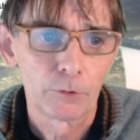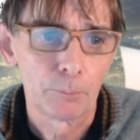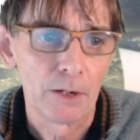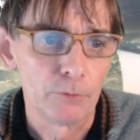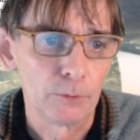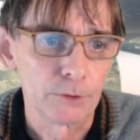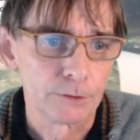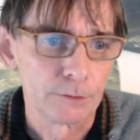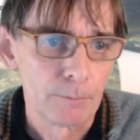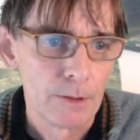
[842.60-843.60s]
supply
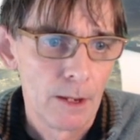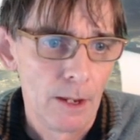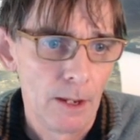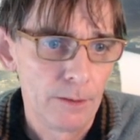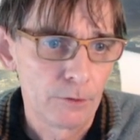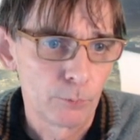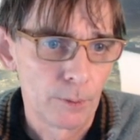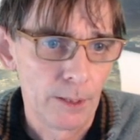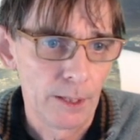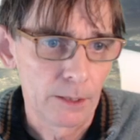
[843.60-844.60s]
voltage. And this
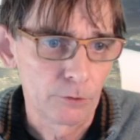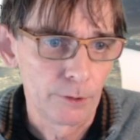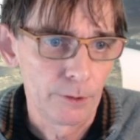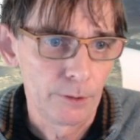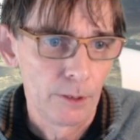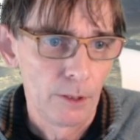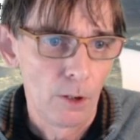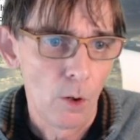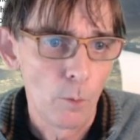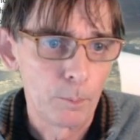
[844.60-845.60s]
one actually
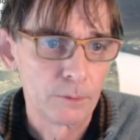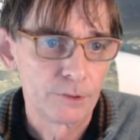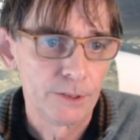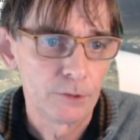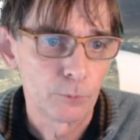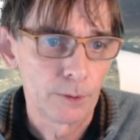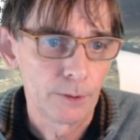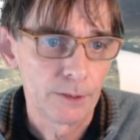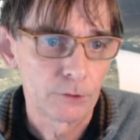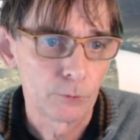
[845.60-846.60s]
opens this
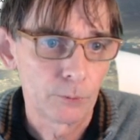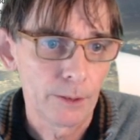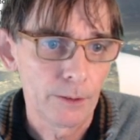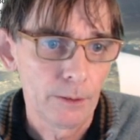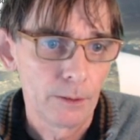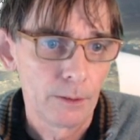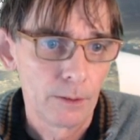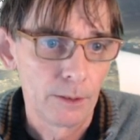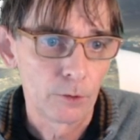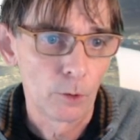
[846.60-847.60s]
one, that's okay.
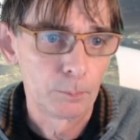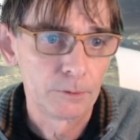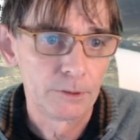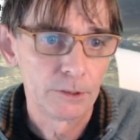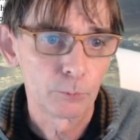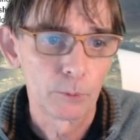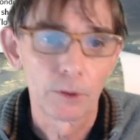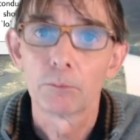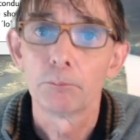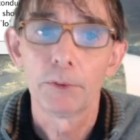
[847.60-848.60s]
It opens this
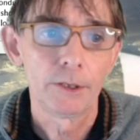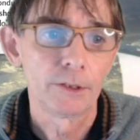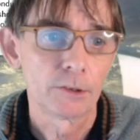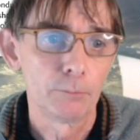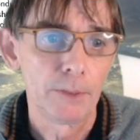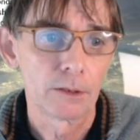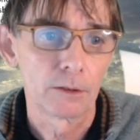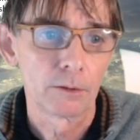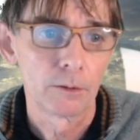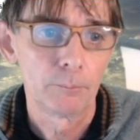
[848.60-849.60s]
one, but it doesn't
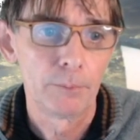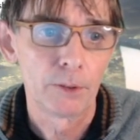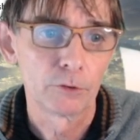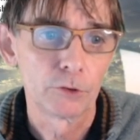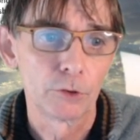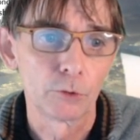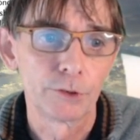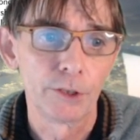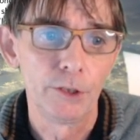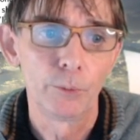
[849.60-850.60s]
matter because the
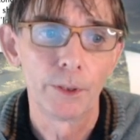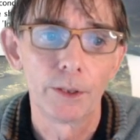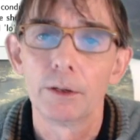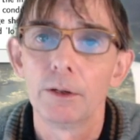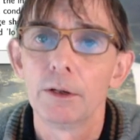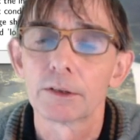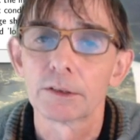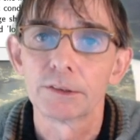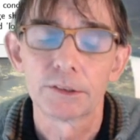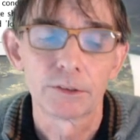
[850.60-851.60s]
continuing
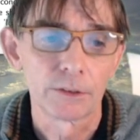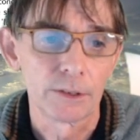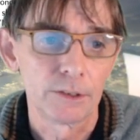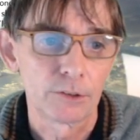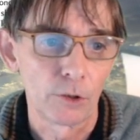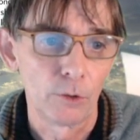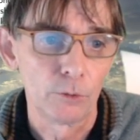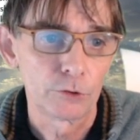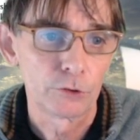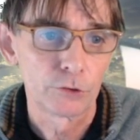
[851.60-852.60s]
transistor is
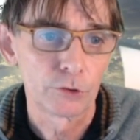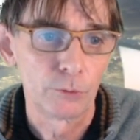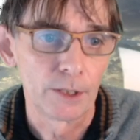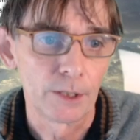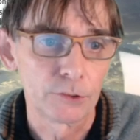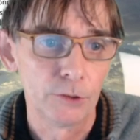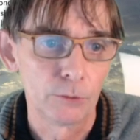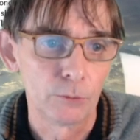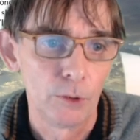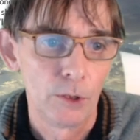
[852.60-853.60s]
closed, so there is
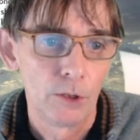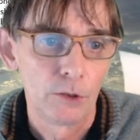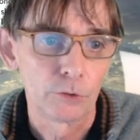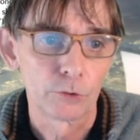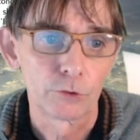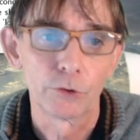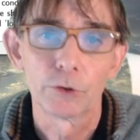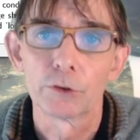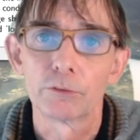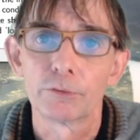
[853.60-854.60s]
no short
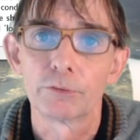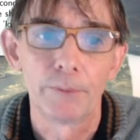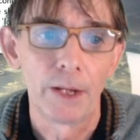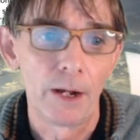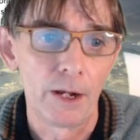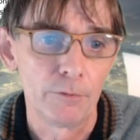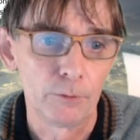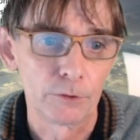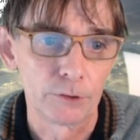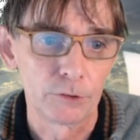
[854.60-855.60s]
circuit from the high
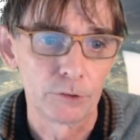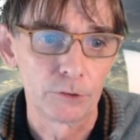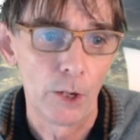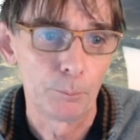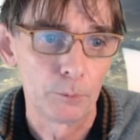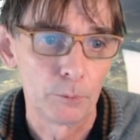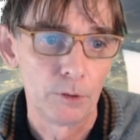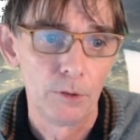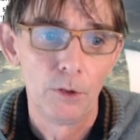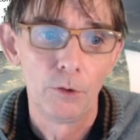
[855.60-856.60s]
voltage to
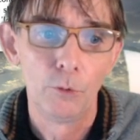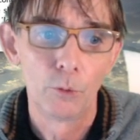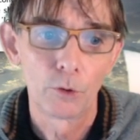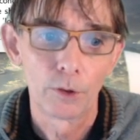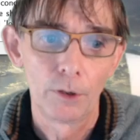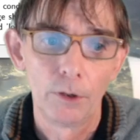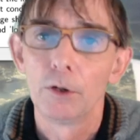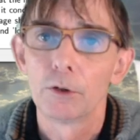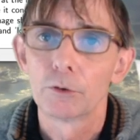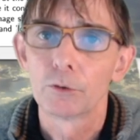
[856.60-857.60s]
output, nor
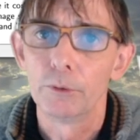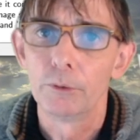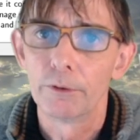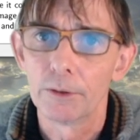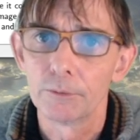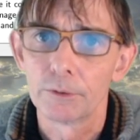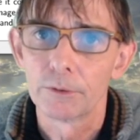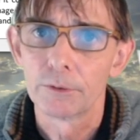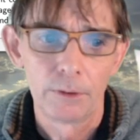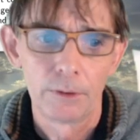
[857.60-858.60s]
to the ground